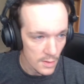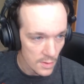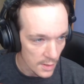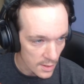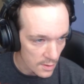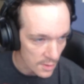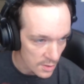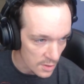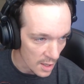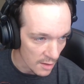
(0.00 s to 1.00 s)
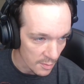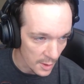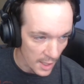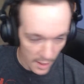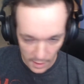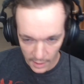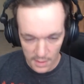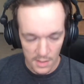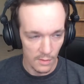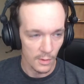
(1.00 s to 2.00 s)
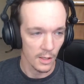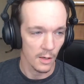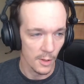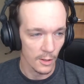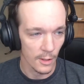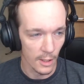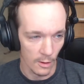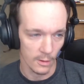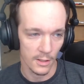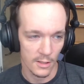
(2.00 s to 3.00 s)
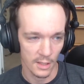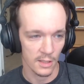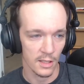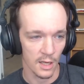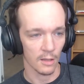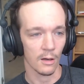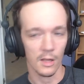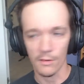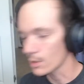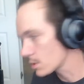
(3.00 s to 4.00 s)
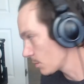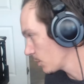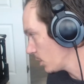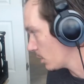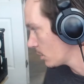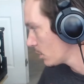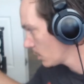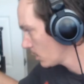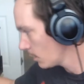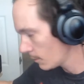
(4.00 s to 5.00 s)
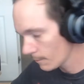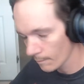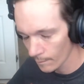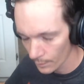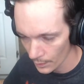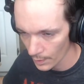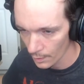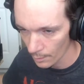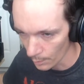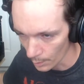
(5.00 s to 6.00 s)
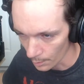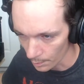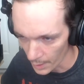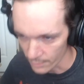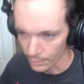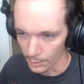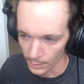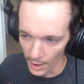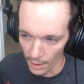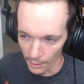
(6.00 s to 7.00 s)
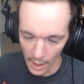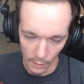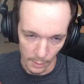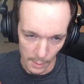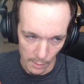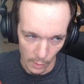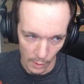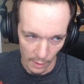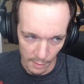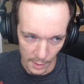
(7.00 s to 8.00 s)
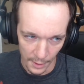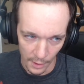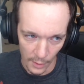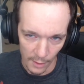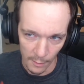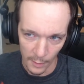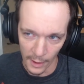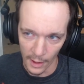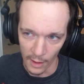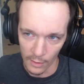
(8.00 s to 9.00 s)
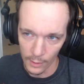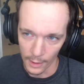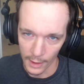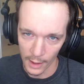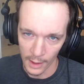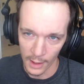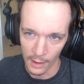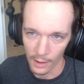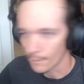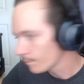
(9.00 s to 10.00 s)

so that's our stuff. But yeah, like I said, we're going to be learning all these things together. Even some of the more platform that I, I would be more familiar with, but uh, we'll look at getting a,